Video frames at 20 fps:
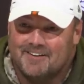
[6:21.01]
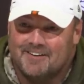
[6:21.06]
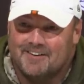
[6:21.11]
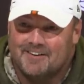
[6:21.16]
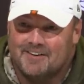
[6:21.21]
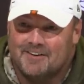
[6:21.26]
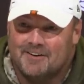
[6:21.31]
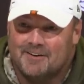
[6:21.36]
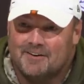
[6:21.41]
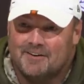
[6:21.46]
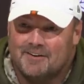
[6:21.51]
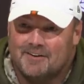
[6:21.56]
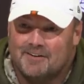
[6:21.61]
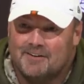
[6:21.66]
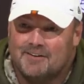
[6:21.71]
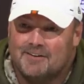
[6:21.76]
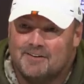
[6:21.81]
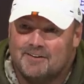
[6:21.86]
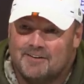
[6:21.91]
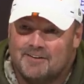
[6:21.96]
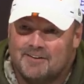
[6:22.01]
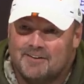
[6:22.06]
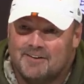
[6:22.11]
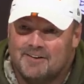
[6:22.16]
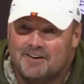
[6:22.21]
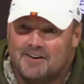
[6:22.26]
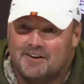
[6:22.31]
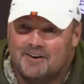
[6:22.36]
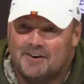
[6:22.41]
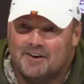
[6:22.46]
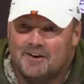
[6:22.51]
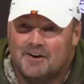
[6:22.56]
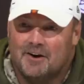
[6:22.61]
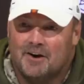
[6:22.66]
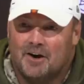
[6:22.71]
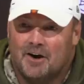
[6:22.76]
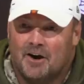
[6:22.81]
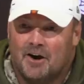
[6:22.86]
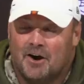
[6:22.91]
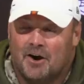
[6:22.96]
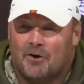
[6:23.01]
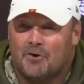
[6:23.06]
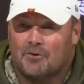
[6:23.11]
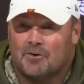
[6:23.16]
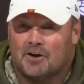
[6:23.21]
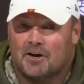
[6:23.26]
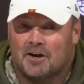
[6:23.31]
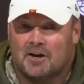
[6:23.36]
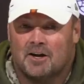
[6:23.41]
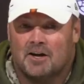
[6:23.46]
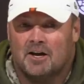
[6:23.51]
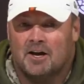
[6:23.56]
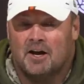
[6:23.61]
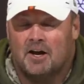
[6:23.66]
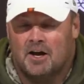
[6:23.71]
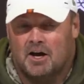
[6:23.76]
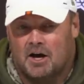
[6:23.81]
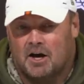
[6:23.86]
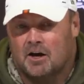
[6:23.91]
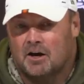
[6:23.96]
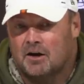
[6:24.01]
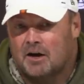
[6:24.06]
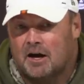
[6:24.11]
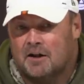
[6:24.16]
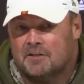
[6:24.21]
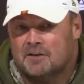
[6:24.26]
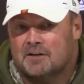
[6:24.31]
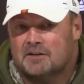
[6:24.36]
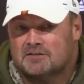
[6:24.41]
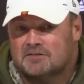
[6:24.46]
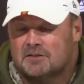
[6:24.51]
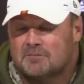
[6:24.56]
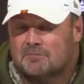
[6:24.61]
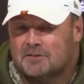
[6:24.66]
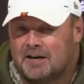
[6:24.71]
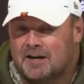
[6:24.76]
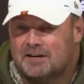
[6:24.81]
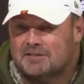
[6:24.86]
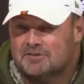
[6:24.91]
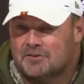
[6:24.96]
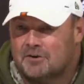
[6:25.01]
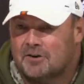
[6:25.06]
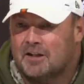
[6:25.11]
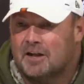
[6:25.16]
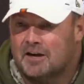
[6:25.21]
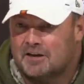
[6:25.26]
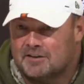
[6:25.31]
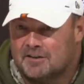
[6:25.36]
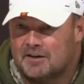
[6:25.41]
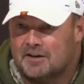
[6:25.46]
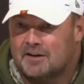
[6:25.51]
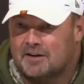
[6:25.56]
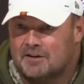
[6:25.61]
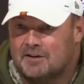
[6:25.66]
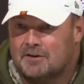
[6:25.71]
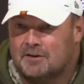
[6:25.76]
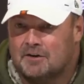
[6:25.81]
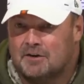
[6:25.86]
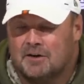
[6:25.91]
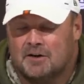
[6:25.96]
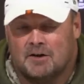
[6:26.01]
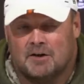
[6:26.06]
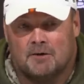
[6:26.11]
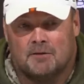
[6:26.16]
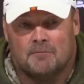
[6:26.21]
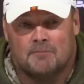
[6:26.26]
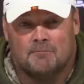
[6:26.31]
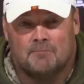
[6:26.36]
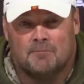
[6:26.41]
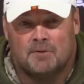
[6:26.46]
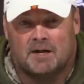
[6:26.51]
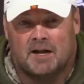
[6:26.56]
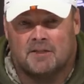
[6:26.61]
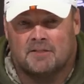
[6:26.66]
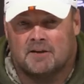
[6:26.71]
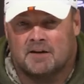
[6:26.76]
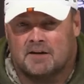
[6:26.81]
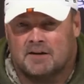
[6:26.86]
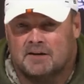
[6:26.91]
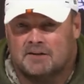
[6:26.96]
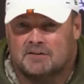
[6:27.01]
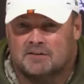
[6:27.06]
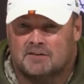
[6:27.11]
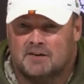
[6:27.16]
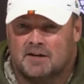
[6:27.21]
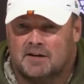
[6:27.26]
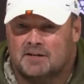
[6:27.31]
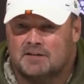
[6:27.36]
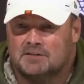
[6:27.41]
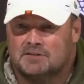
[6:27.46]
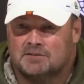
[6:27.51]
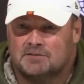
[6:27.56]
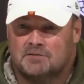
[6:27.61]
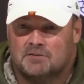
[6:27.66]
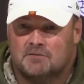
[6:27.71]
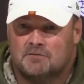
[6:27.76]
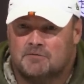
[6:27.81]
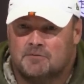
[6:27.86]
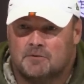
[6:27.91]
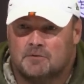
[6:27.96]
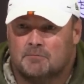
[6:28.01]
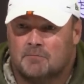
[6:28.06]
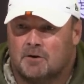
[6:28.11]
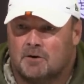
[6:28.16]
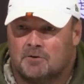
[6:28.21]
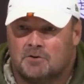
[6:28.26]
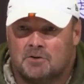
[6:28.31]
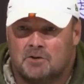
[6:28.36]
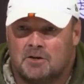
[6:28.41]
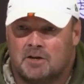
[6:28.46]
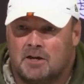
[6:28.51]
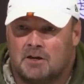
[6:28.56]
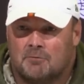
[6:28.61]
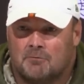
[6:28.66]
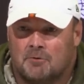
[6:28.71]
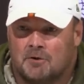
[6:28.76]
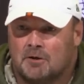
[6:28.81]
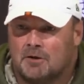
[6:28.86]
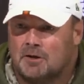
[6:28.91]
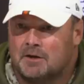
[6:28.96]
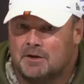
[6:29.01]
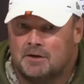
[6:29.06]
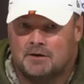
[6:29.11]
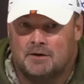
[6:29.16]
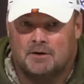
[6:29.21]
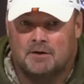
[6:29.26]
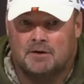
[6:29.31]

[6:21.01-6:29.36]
question in and of itself, but that is obviously a question. I think some guys are like that, but I think in today's football, you can't really,